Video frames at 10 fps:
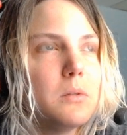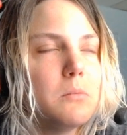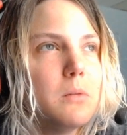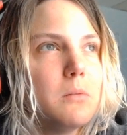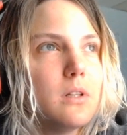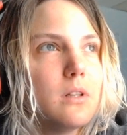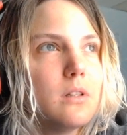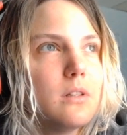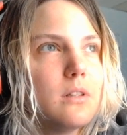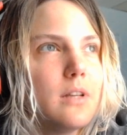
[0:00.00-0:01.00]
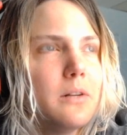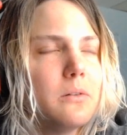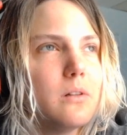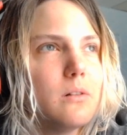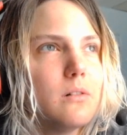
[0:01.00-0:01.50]
maybe not. I don't
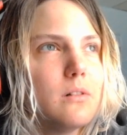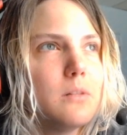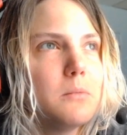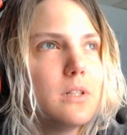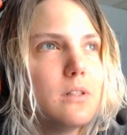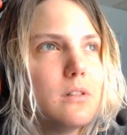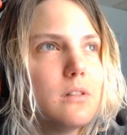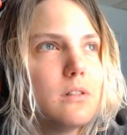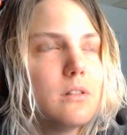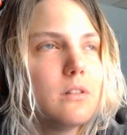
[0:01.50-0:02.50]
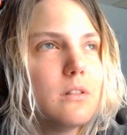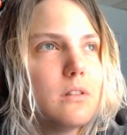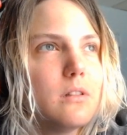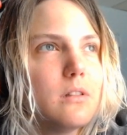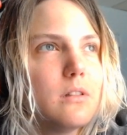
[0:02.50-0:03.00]
know. I mean,
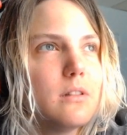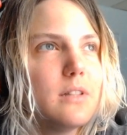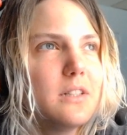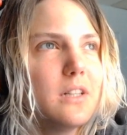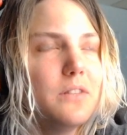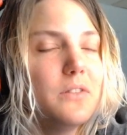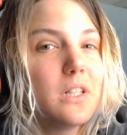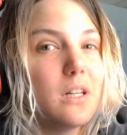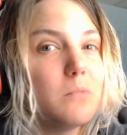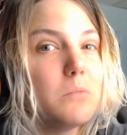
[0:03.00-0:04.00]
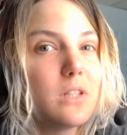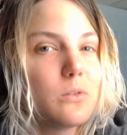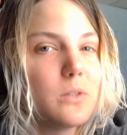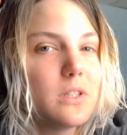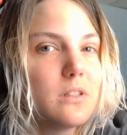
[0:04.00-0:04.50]
that's kind of a complex
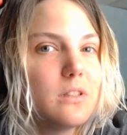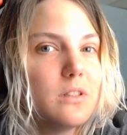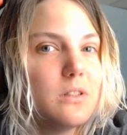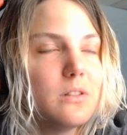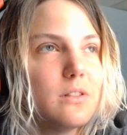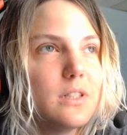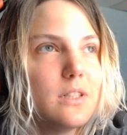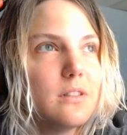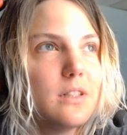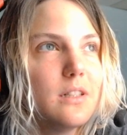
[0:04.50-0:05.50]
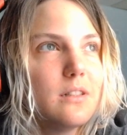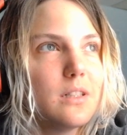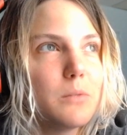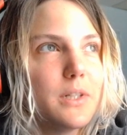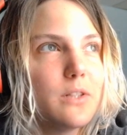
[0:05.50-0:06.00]
question, you know, and it takes a lot
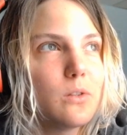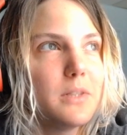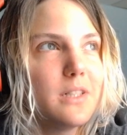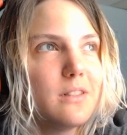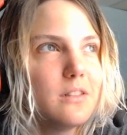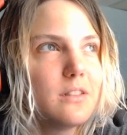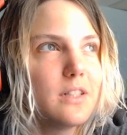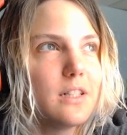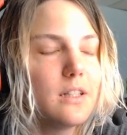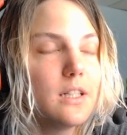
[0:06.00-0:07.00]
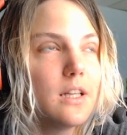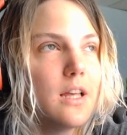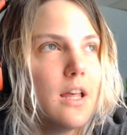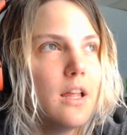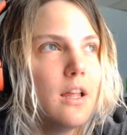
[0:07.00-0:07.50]
of brainstorming, and it's just kind of like,
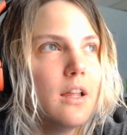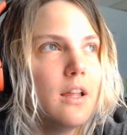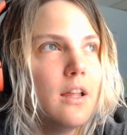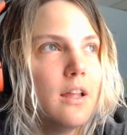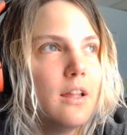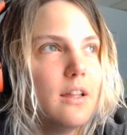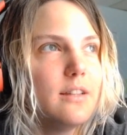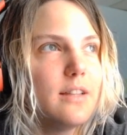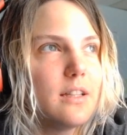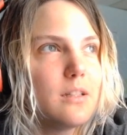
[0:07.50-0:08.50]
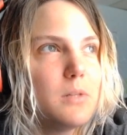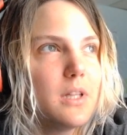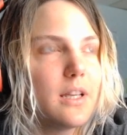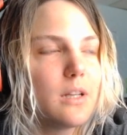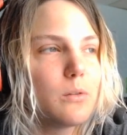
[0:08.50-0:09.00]
it has to be
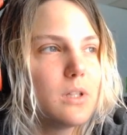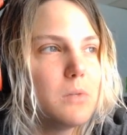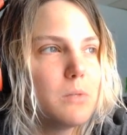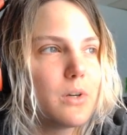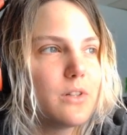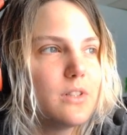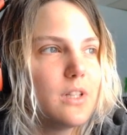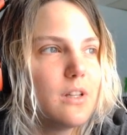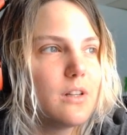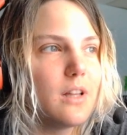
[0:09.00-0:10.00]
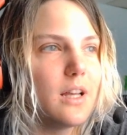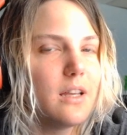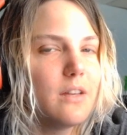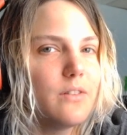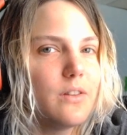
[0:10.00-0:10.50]
like a really big person in your
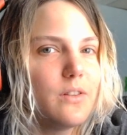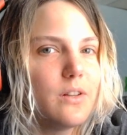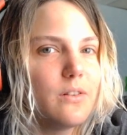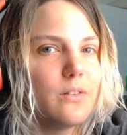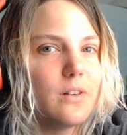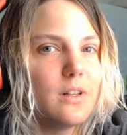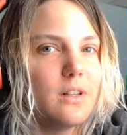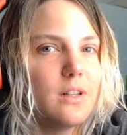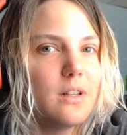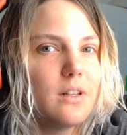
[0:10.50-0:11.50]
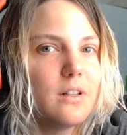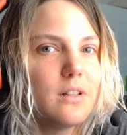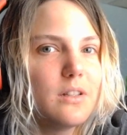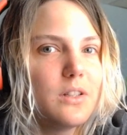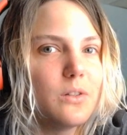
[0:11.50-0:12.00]
life if you,
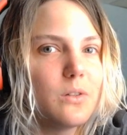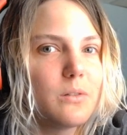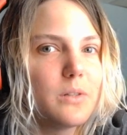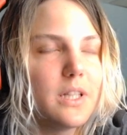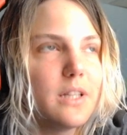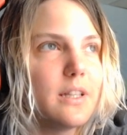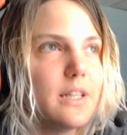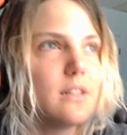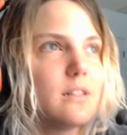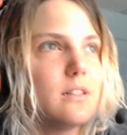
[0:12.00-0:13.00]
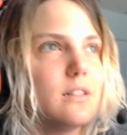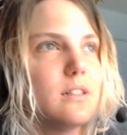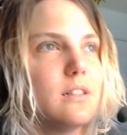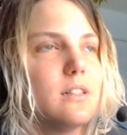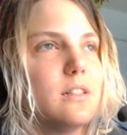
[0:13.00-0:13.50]
you know, are really like
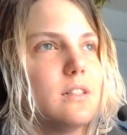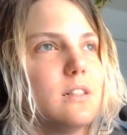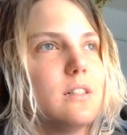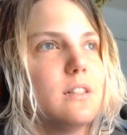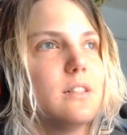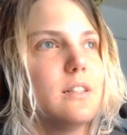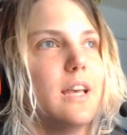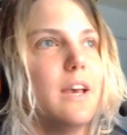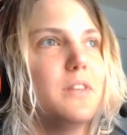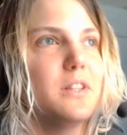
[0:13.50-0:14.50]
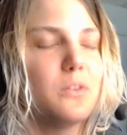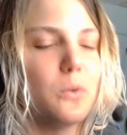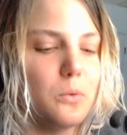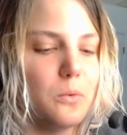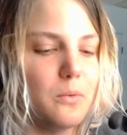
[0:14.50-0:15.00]
having this
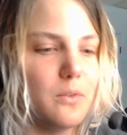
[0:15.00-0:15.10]
whole,